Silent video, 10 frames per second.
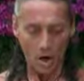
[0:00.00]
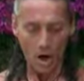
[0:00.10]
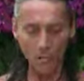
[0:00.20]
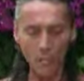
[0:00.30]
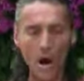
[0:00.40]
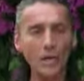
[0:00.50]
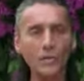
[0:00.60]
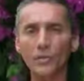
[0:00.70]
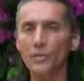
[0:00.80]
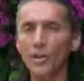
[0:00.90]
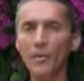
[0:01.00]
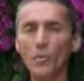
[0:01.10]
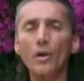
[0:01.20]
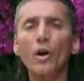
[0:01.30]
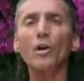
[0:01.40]
Our bodies are the same
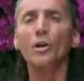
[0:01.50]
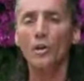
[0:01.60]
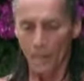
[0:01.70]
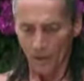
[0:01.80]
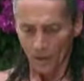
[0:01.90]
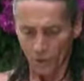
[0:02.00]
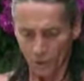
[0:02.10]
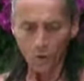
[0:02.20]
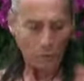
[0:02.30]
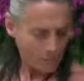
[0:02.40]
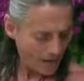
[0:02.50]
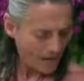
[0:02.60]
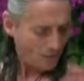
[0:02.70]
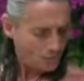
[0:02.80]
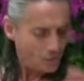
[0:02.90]
way. Our solar
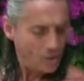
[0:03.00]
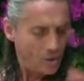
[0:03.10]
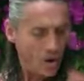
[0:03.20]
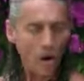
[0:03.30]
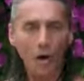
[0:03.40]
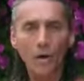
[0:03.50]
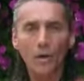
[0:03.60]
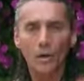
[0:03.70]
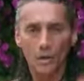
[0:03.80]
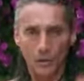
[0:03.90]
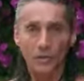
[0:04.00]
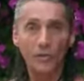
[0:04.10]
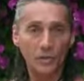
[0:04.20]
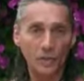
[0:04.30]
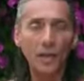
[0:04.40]
panels are the
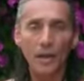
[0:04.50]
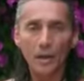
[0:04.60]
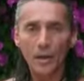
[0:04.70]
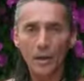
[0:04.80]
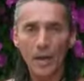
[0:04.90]
skin,